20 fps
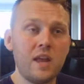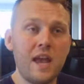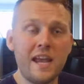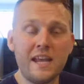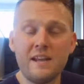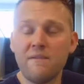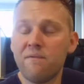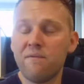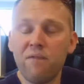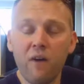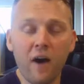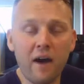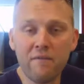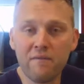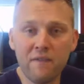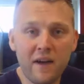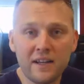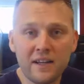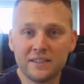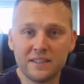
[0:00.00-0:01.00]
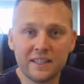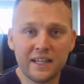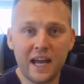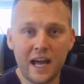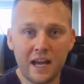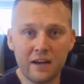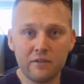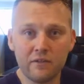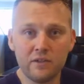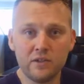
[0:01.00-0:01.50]
eat 5,000
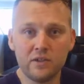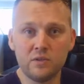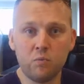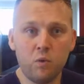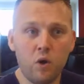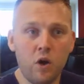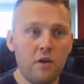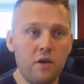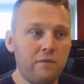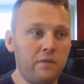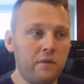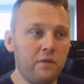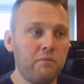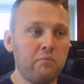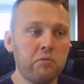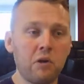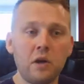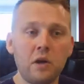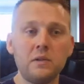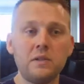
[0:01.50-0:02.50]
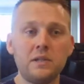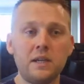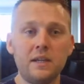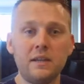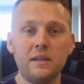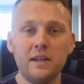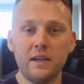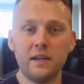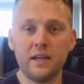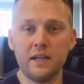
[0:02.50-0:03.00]
calories worth of protein,
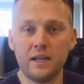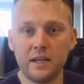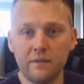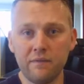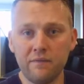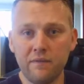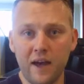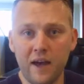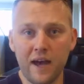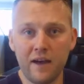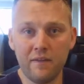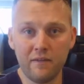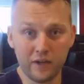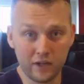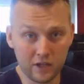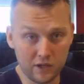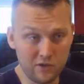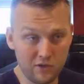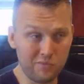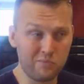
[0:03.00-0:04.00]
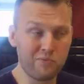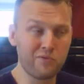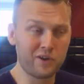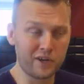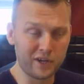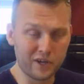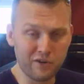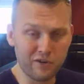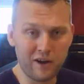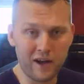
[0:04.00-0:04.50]
they're going to get fat. They're going to look
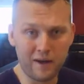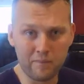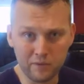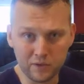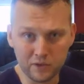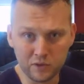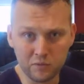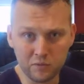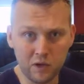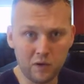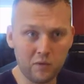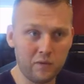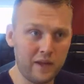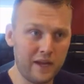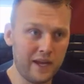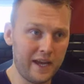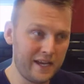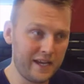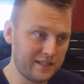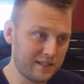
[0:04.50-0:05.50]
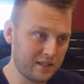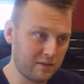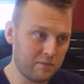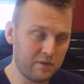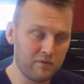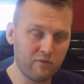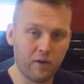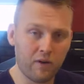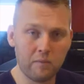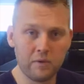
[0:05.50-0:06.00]
pretty crap as well, and their hair's going to
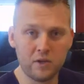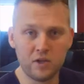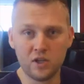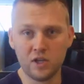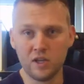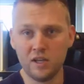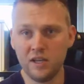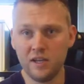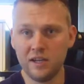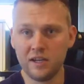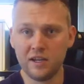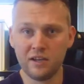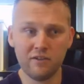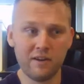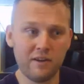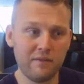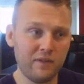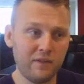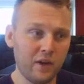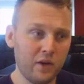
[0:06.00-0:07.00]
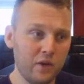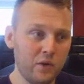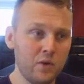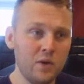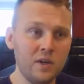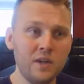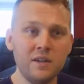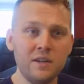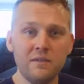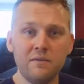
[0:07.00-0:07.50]
be rubbish, and they're going to have no
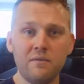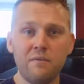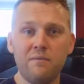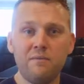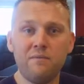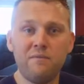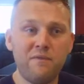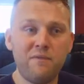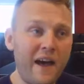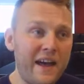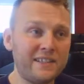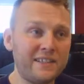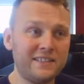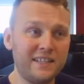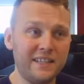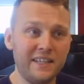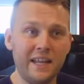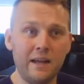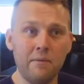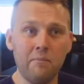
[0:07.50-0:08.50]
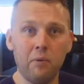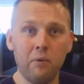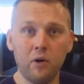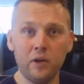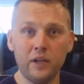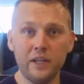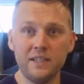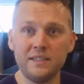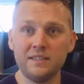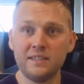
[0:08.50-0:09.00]
fats in their
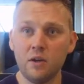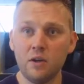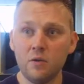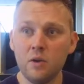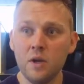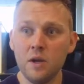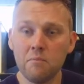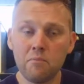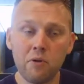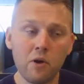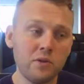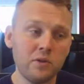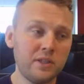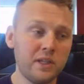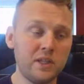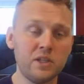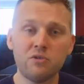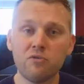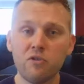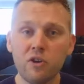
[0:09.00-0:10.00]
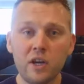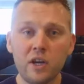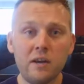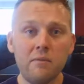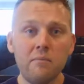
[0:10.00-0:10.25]
body. So protein's really